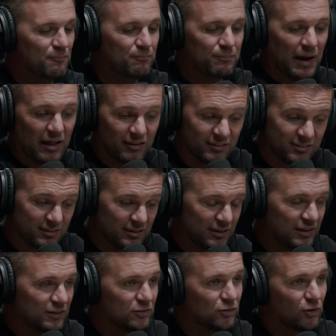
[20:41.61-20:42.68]

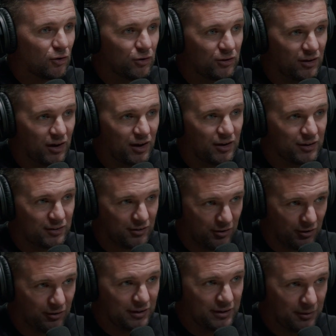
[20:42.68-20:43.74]
Palestinians are not
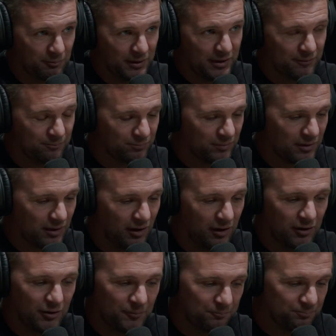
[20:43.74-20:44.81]
our enemy. That's right.
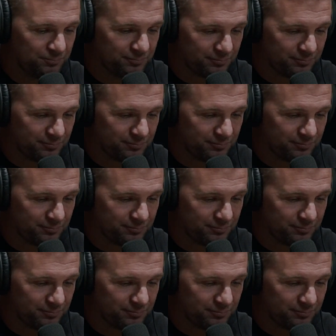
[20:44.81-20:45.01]
Um,